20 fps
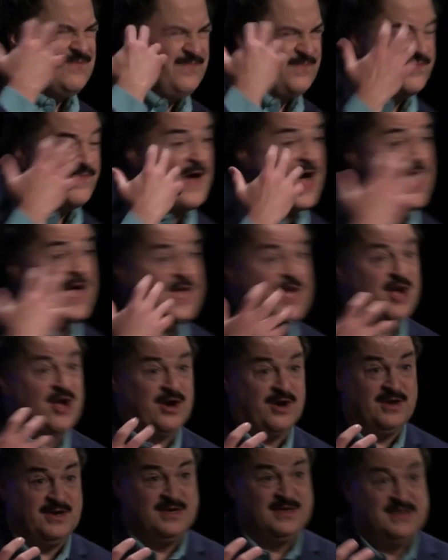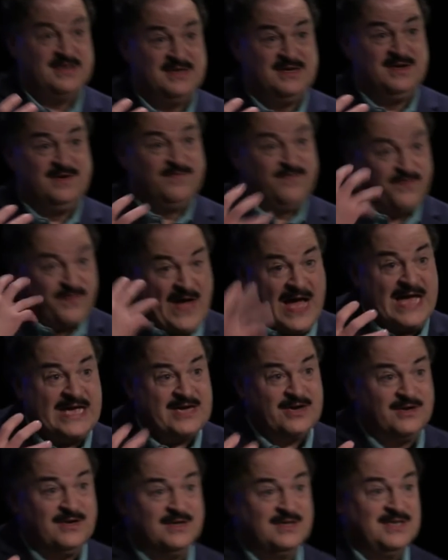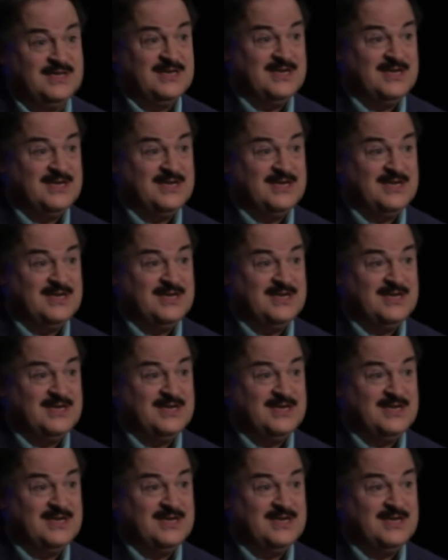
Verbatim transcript: fire, fire.